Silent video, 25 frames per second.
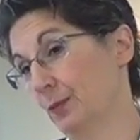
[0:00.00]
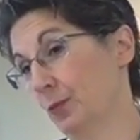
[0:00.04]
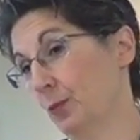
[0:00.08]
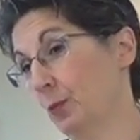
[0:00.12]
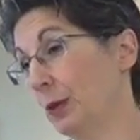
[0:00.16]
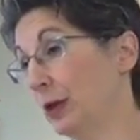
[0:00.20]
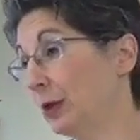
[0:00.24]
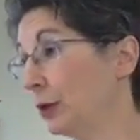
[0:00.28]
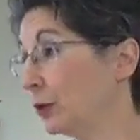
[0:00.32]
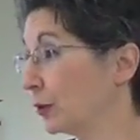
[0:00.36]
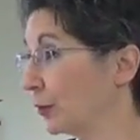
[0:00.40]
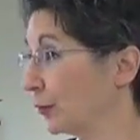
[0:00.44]

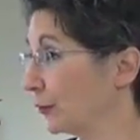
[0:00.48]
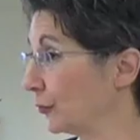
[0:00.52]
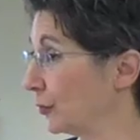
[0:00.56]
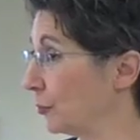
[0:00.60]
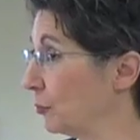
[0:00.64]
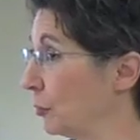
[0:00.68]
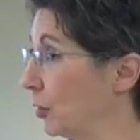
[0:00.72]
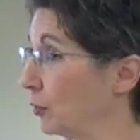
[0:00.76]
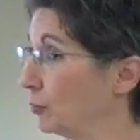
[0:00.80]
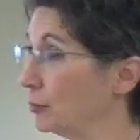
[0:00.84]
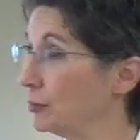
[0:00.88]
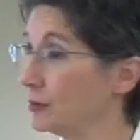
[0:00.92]
we hurt the
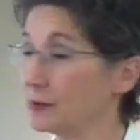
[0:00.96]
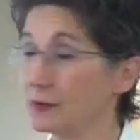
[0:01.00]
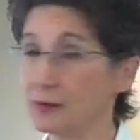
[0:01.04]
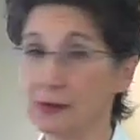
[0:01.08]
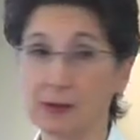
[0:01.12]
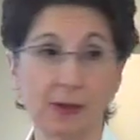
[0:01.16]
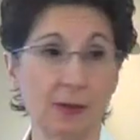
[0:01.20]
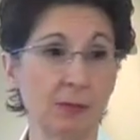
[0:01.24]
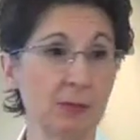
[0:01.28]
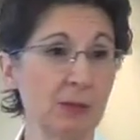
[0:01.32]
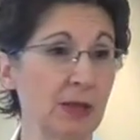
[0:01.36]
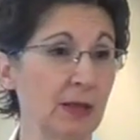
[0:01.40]
most
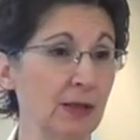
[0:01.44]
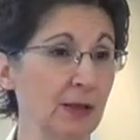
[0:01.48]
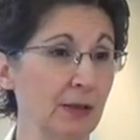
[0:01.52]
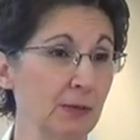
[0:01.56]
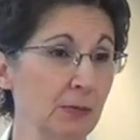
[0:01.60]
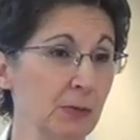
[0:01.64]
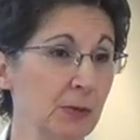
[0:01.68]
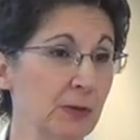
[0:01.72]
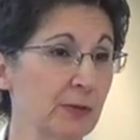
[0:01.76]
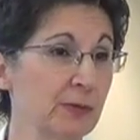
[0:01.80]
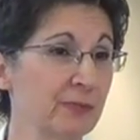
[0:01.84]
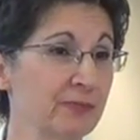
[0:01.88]

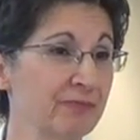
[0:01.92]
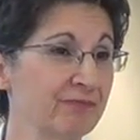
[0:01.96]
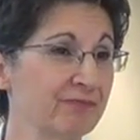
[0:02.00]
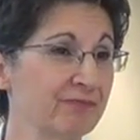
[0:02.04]
sometimes